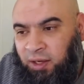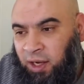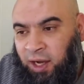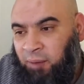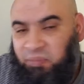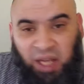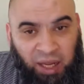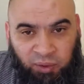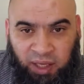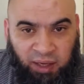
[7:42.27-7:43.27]
I
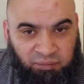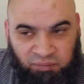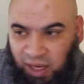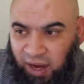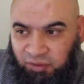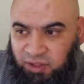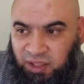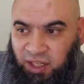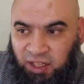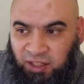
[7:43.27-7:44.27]
haven't
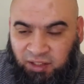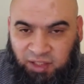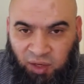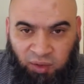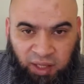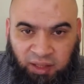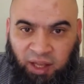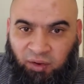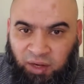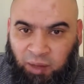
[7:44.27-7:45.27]
seen any discount like
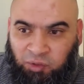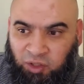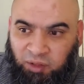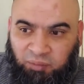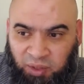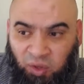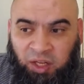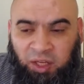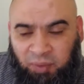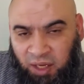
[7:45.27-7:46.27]
that on Amazon, but on
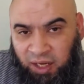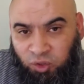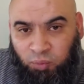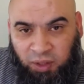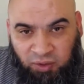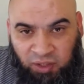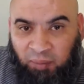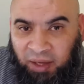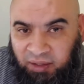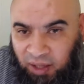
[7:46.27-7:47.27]
eBay I do because
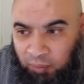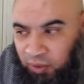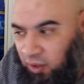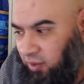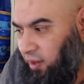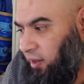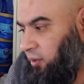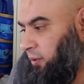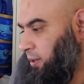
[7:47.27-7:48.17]
I'm a top-rated seller.